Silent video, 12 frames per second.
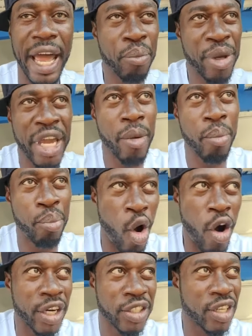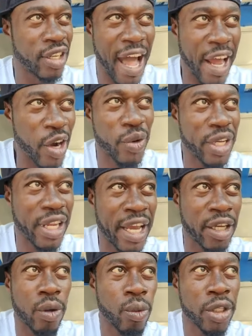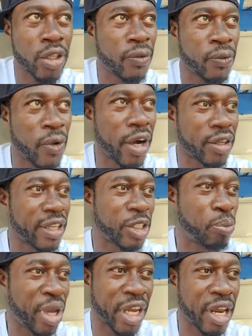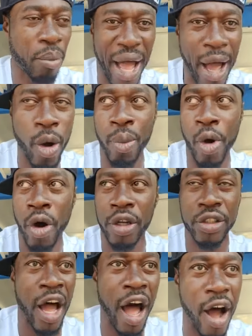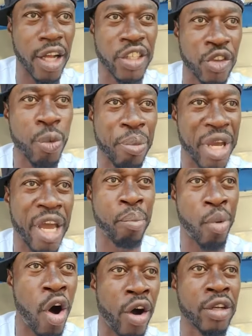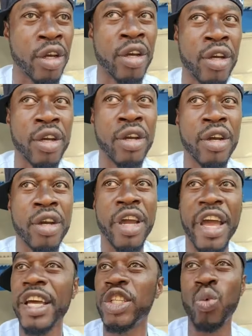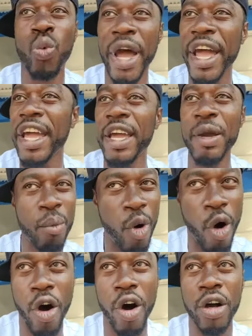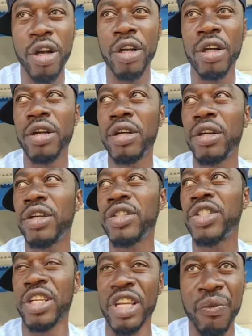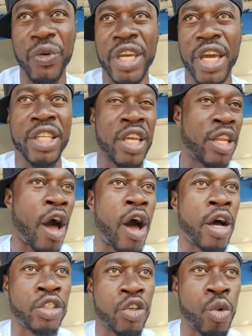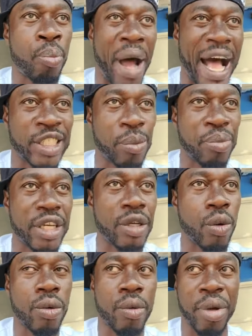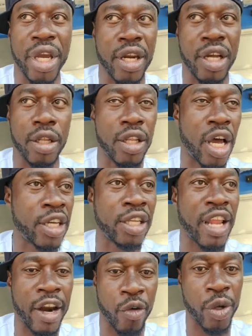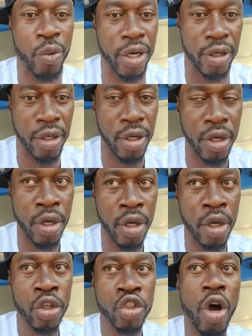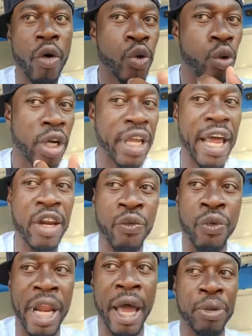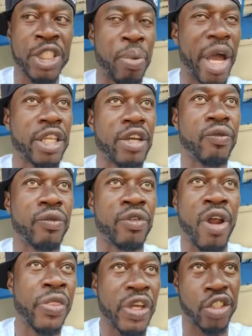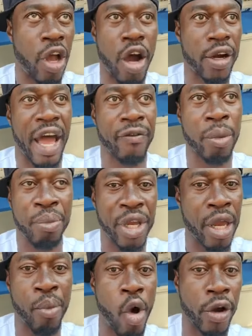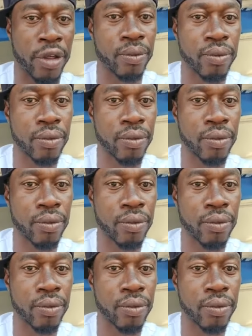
Like, being born is a lottery. Like, what the fuck? That's bigger than Powerball. The odds of you being born is way more significant than the odds of you possibly being a lucky lottery winner. So if you look at it from that perspective, nothing's harder after being born.